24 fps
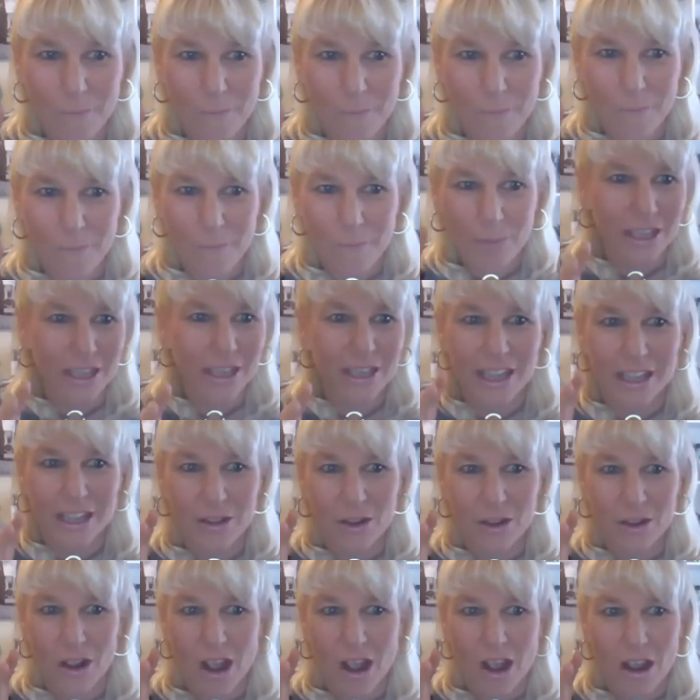
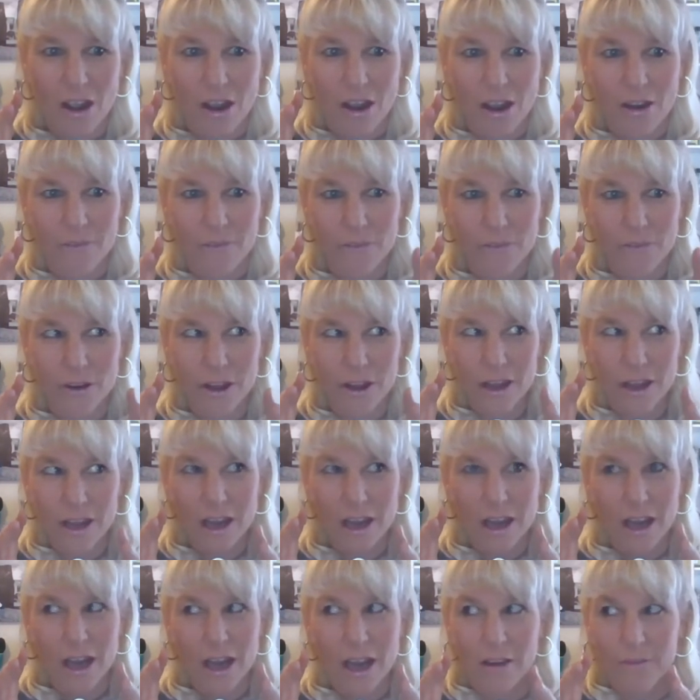thinking of
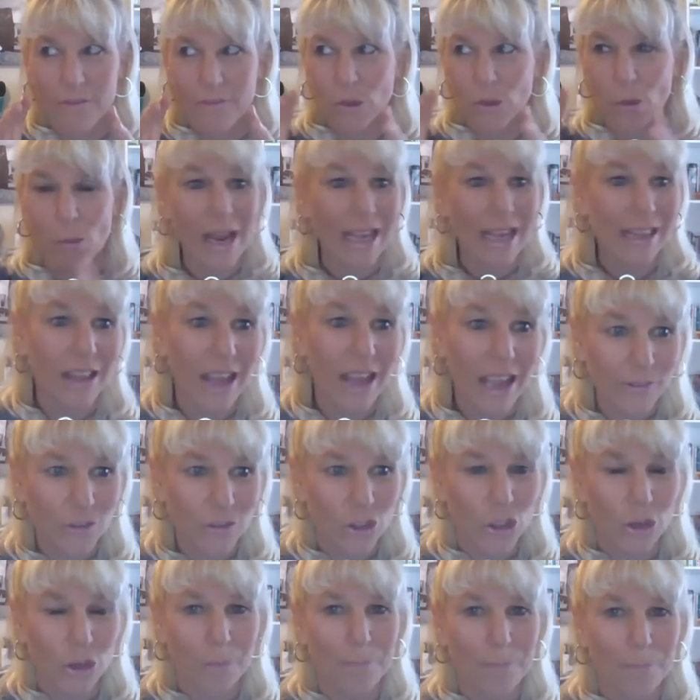the way life
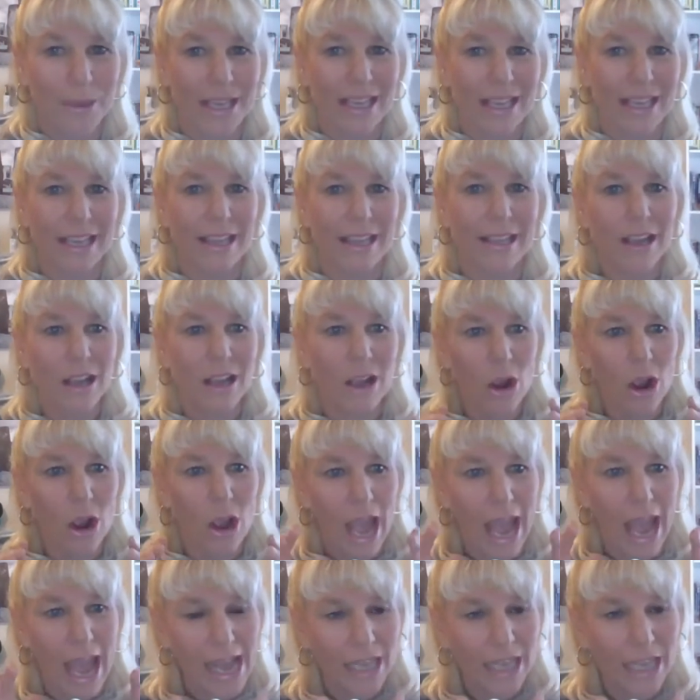should be,
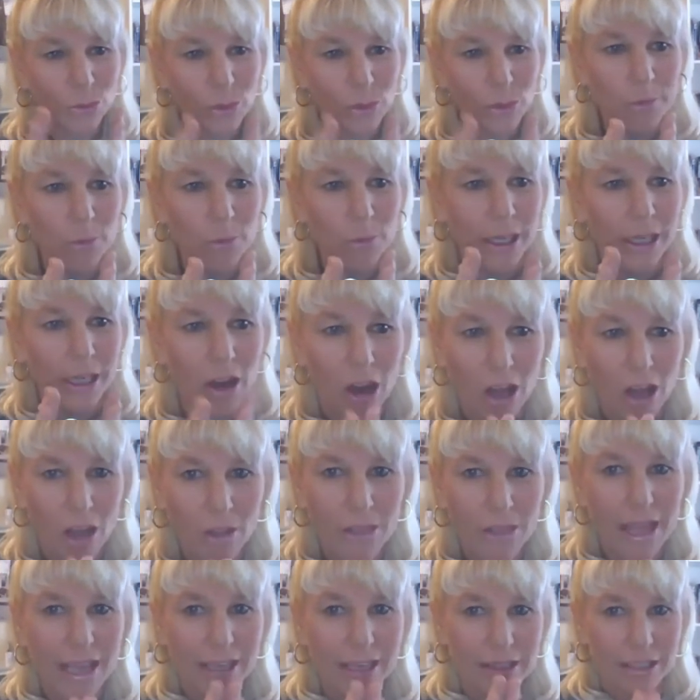as we bring all
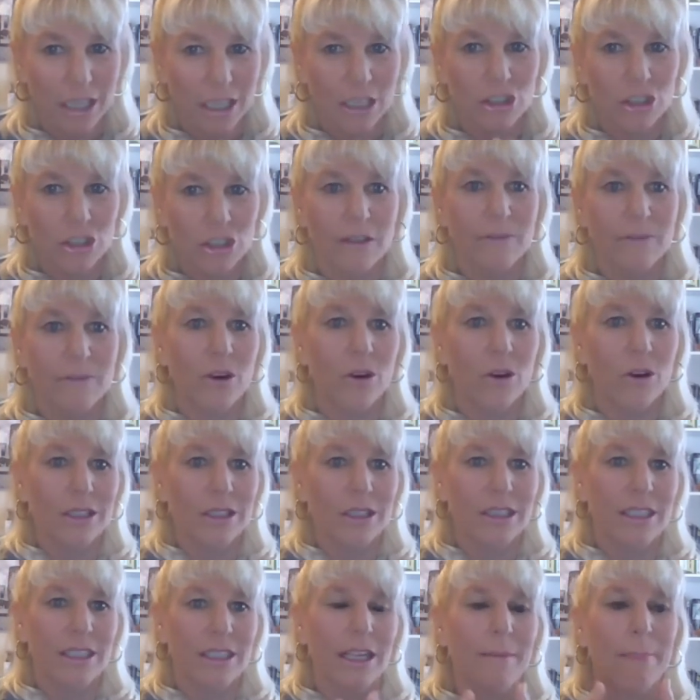that attention and
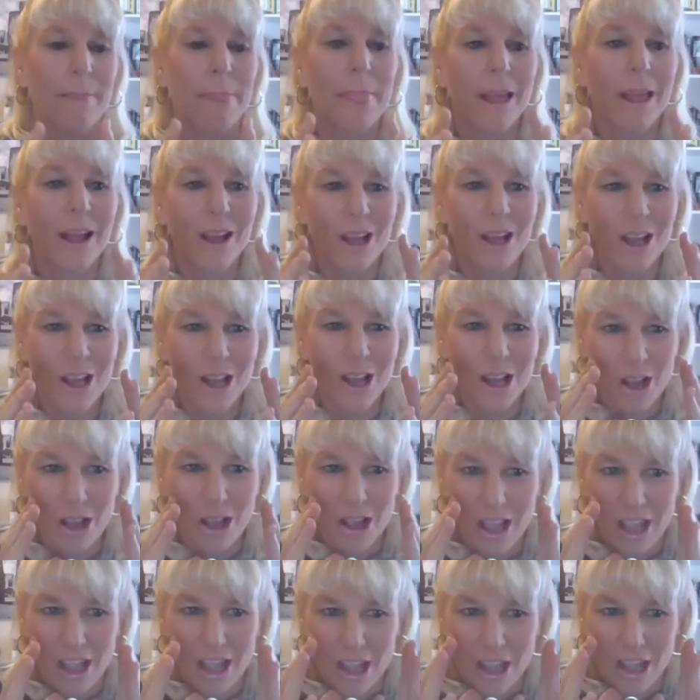focus in,
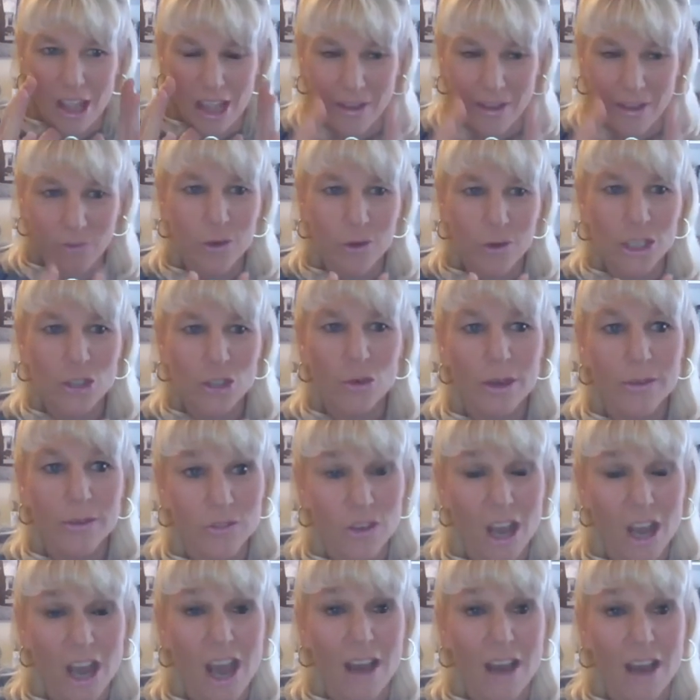if we drift
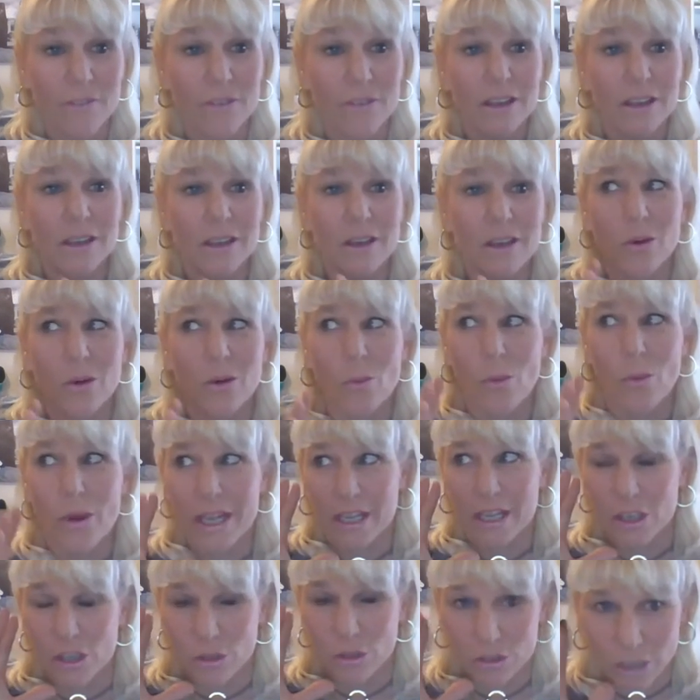off, we
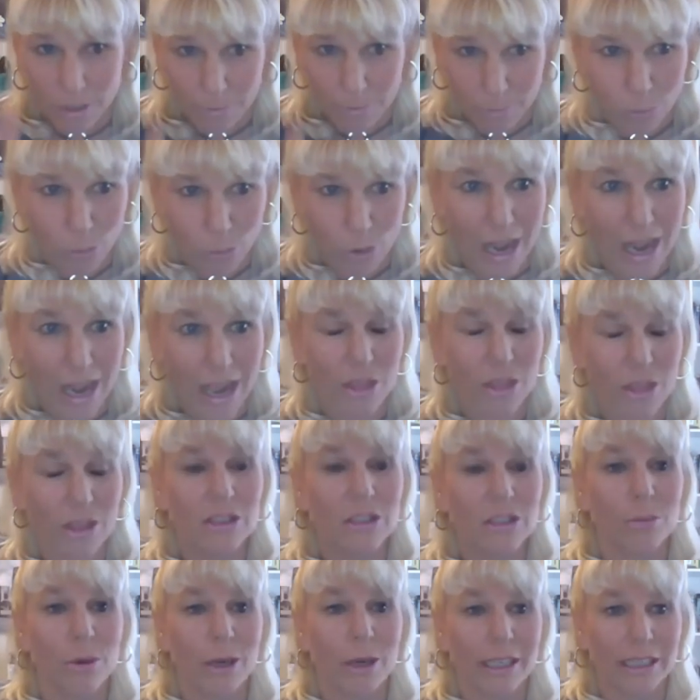can use our breath
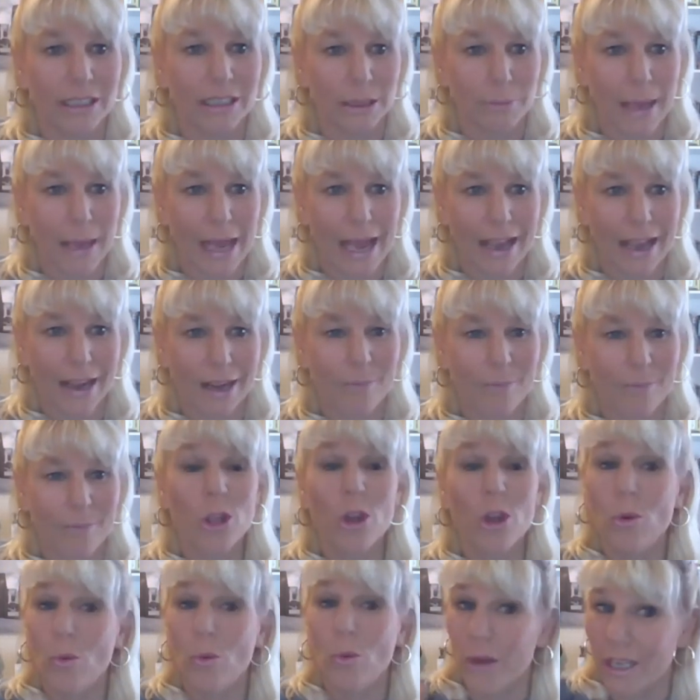to bring us back.
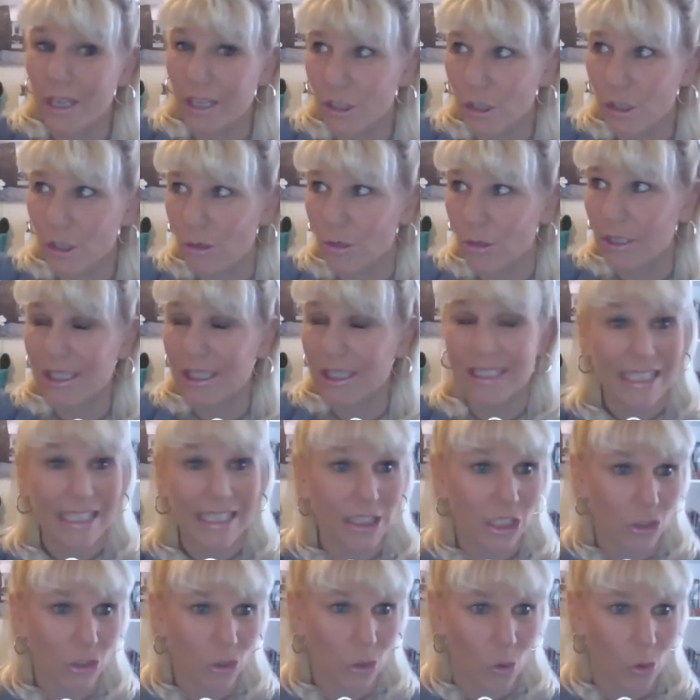We can use
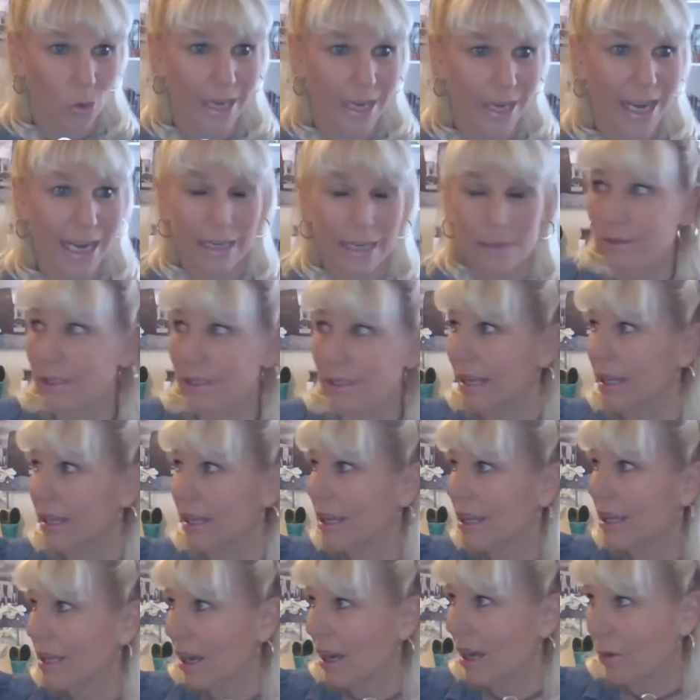sensatory items like,
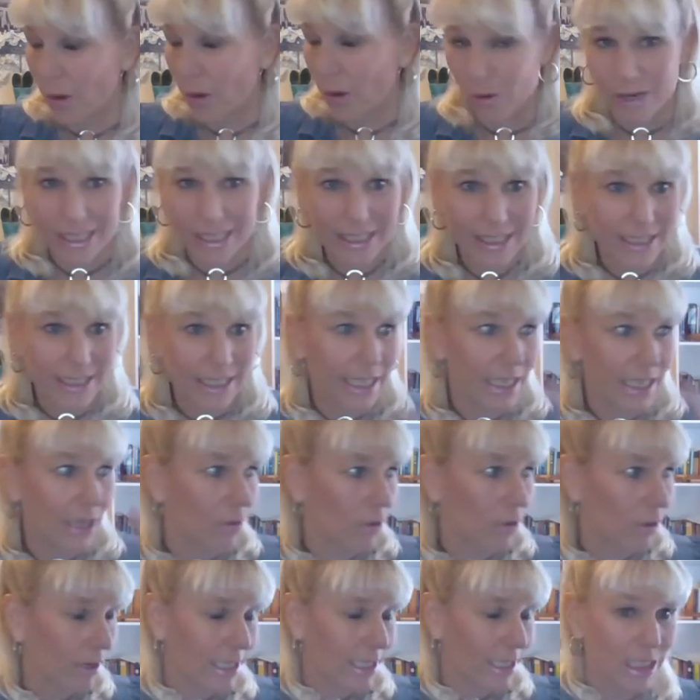what do I see? What
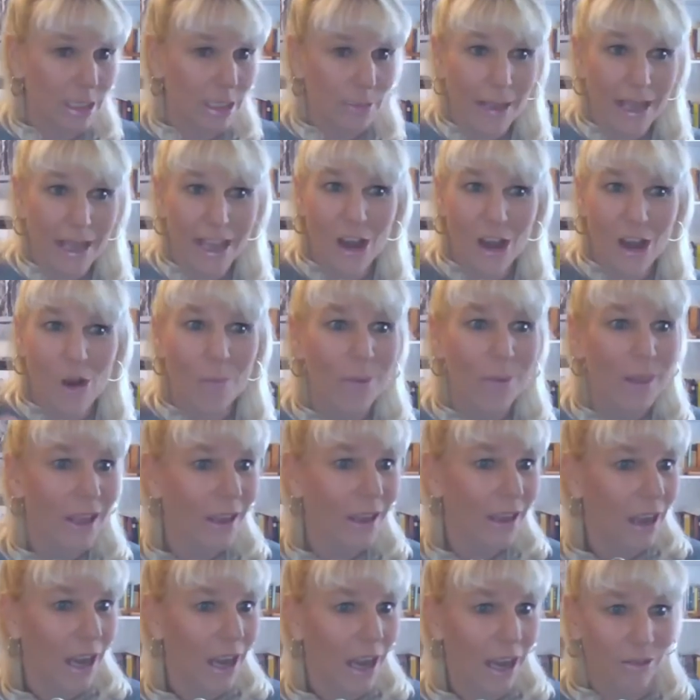do I smell?
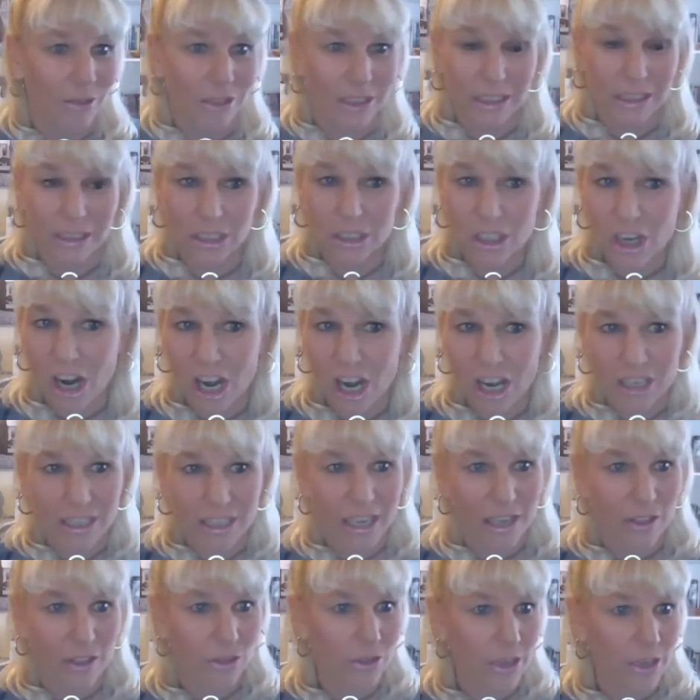I was in the car the
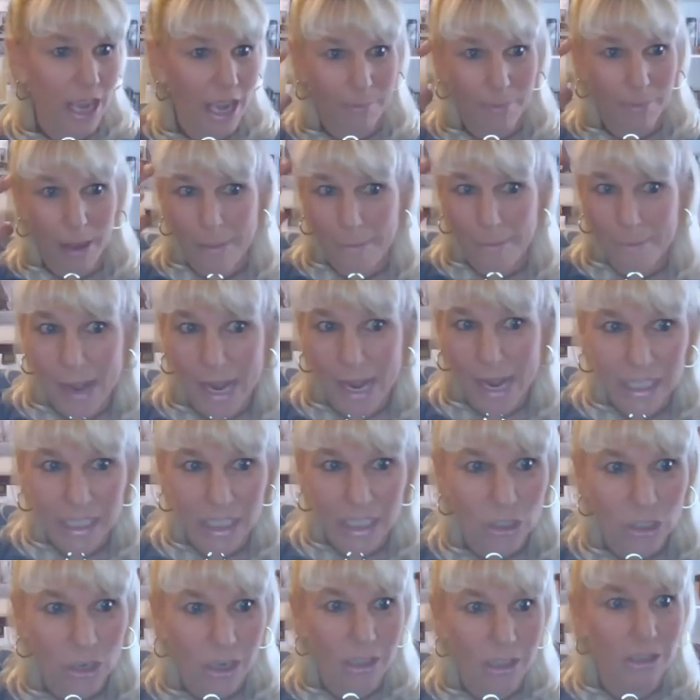other day. My mind
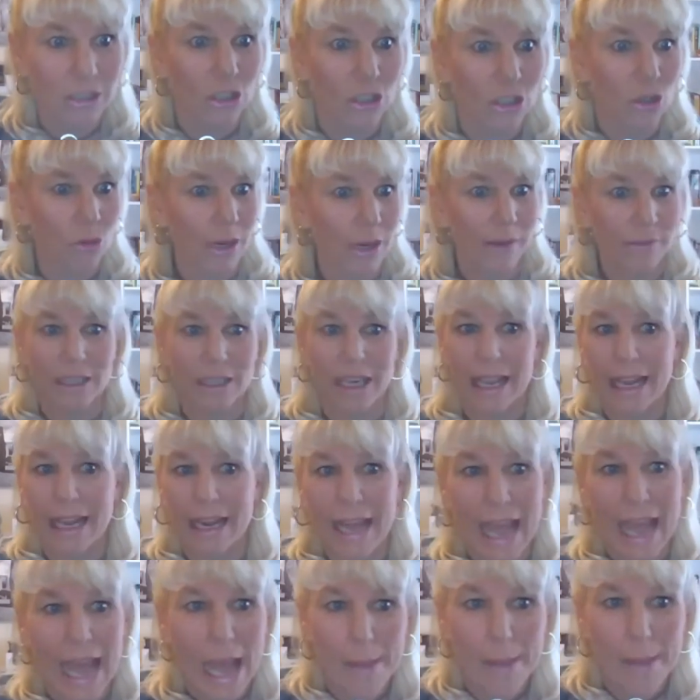started to drift. I had an
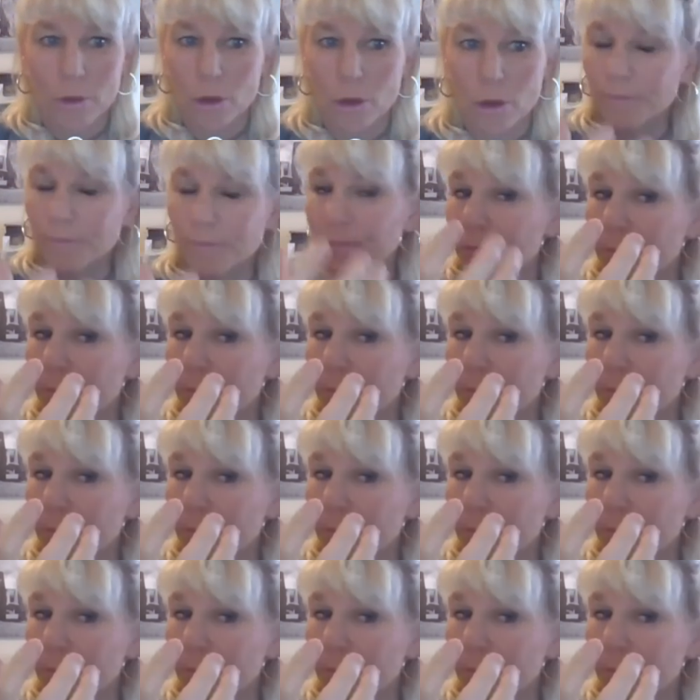apple.